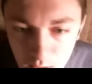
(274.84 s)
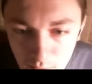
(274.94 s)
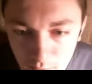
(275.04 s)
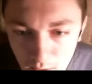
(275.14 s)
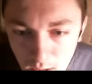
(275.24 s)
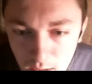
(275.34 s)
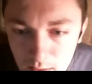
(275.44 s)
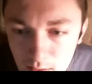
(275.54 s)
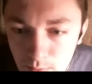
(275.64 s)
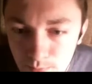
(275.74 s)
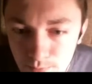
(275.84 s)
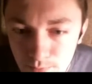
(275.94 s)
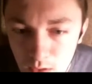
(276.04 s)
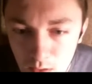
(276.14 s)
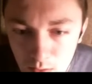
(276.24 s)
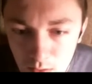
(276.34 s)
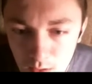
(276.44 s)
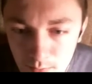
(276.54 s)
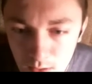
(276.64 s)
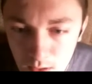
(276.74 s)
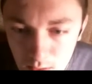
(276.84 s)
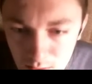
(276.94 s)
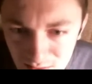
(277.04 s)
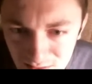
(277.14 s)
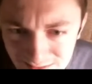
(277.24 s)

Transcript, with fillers: if I had them, it would let me in.